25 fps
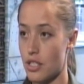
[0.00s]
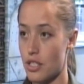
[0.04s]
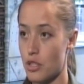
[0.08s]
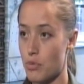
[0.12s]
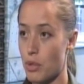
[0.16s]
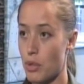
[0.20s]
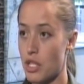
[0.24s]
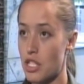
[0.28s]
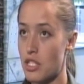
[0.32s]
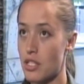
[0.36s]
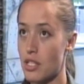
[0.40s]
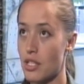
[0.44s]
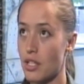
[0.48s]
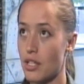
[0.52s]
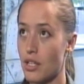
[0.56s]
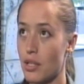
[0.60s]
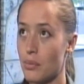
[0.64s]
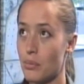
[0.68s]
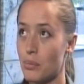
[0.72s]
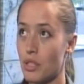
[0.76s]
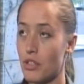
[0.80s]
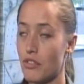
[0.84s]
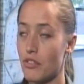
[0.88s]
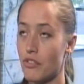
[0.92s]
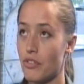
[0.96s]
especially
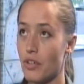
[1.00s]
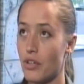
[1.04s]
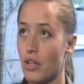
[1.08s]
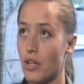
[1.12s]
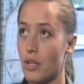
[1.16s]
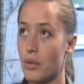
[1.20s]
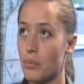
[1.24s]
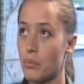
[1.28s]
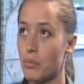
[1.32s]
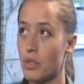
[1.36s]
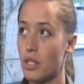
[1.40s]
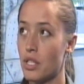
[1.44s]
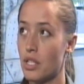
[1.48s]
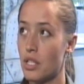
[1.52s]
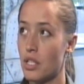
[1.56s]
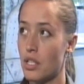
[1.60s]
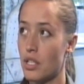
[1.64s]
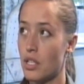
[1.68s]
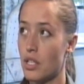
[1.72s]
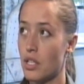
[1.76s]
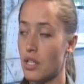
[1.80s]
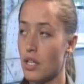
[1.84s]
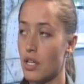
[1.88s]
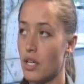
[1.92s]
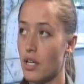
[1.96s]
coming from,
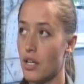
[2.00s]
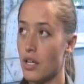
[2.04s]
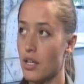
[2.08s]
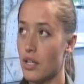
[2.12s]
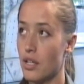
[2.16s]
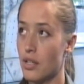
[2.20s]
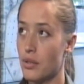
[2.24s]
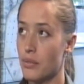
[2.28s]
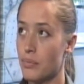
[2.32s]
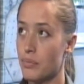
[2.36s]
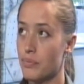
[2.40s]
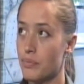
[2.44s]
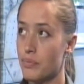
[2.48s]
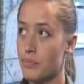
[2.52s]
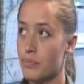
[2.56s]
um,